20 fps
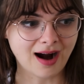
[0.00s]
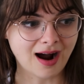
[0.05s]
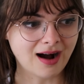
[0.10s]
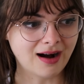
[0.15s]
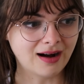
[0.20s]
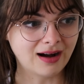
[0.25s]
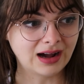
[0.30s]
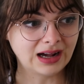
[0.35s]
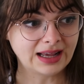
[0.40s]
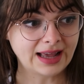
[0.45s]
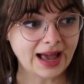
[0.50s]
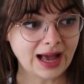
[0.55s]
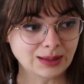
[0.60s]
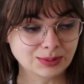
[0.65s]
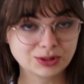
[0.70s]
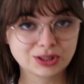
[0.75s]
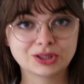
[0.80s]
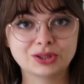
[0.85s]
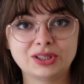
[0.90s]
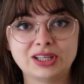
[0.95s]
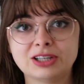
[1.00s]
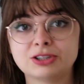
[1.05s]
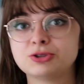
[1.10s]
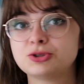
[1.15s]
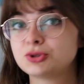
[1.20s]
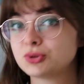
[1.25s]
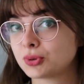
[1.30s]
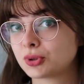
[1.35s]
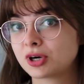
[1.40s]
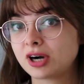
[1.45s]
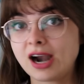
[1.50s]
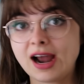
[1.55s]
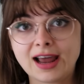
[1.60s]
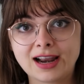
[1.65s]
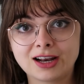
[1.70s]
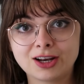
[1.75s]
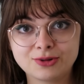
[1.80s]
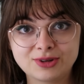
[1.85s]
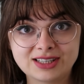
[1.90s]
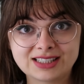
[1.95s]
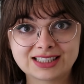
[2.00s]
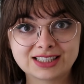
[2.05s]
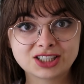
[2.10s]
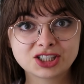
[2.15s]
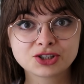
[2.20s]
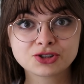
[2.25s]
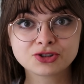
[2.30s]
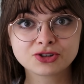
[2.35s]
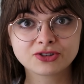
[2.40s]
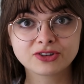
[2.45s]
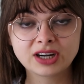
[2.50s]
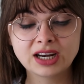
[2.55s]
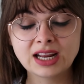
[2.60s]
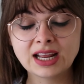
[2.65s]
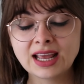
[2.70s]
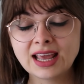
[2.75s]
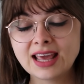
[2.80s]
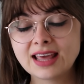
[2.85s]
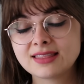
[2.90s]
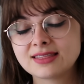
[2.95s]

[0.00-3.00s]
I absolutely adore Ana Luisa jewelry.